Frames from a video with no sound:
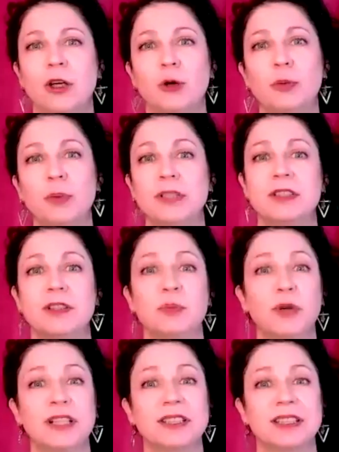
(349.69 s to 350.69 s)
open to the
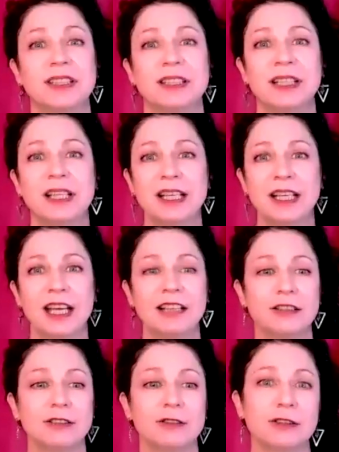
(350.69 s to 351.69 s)
present
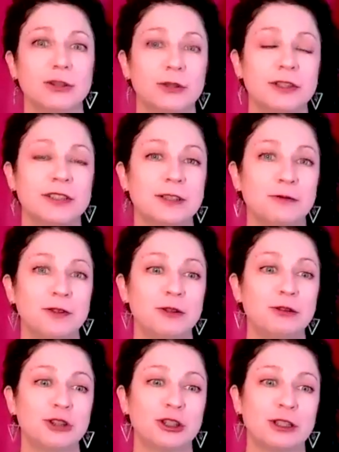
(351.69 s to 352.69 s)
and to look towards the
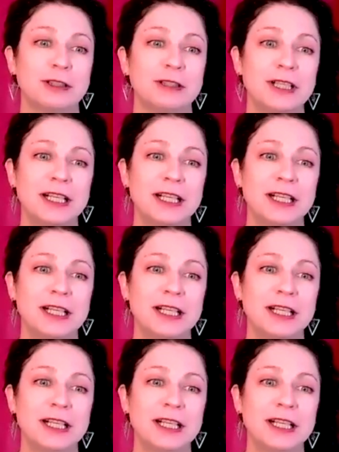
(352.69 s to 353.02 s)
future.